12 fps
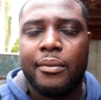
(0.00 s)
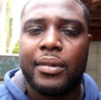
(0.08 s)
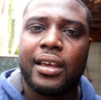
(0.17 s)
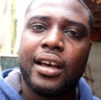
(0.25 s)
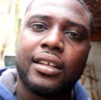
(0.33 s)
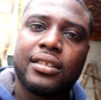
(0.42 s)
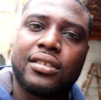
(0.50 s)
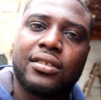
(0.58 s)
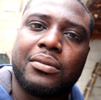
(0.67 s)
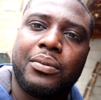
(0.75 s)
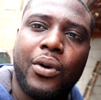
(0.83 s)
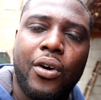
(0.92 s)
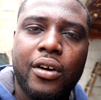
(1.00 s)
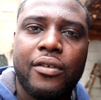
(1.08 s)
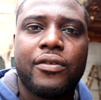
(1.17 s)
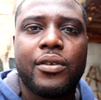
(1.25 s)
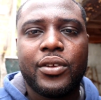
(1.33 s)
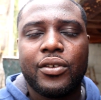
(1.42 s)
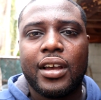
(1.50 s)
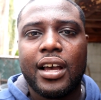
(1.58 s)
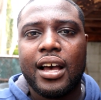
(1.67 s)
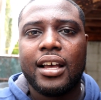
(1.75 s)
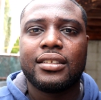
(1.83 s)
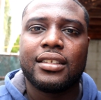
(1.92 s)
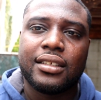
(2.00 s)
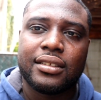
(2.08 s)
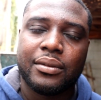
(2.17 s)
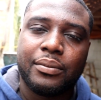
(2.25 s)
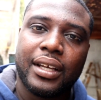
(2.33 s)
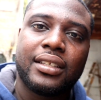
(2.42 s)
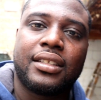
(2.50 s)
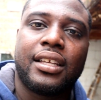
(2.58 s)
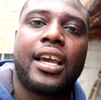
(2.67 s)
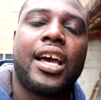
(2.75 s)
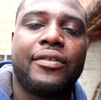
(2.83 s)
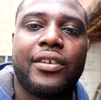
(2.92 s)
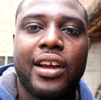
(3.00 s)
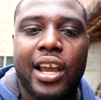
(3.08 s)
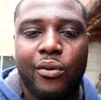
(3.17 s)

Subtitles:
because the support from you guys is the best thing ever.